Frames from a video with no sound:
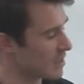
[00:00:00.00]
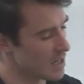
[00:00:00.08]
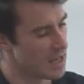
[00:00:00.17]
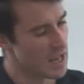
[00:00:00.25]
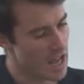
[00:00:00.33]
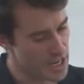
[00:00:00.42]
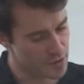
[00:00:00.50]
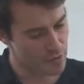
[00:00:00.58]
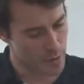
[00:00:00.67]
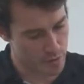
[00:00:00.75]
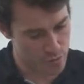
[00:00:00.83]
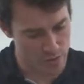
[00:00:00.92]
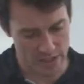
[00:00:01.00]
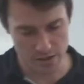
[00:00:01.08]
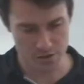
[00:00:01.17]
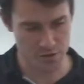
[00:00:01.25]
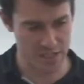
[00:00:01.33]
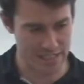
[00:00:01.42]
And, and if we were to really
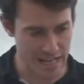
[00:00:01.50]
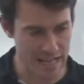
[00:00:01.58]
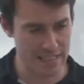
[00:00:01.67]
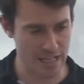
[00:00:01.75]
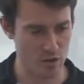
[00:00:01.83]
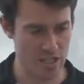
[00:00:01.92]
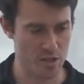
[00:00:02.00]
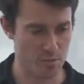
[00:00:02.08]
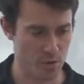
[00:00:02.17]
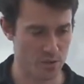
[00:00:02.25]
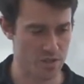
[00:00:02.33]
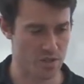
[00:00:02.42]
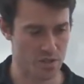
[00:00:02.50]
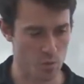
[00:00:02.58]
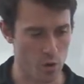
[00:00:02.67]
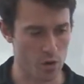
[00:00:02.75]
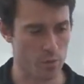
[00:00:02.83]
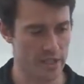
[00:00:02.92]
understand how these processes
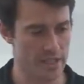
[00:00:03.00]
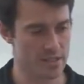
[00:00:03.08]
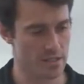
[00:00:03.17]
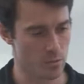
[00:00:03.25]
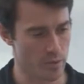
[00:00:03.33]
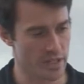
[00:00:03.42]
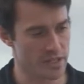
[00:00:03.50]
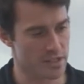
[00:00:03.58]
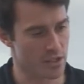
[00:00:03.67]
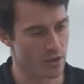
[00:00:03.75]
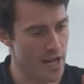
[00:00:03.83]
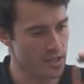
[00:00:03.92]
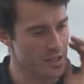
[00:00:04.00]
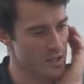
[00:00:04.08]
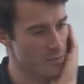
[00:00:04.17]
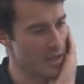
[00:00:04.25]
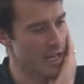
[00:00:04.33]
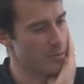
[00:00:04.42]
work, we need to, we need to crack
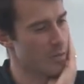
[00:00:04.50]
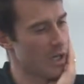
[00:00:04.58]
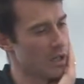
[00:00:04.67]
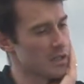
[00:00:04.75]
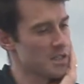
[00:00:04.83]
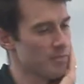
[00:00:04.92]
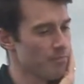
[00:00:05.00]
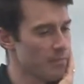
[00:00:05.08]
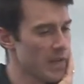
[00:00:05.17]
this black box.